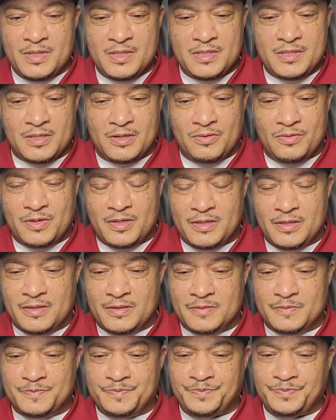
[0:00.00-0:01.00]

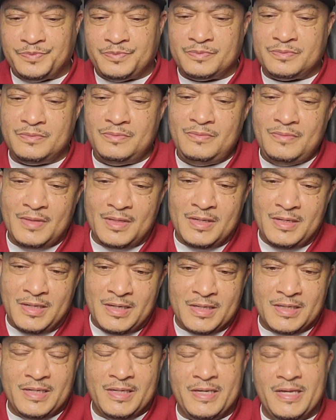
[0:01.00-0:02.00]
So,
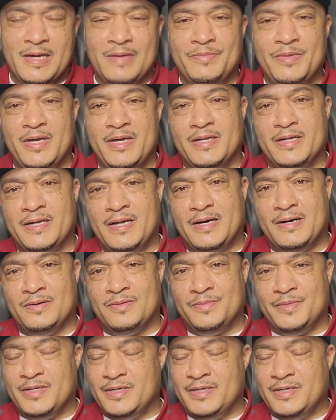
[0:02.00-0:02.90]
luckily I made it out,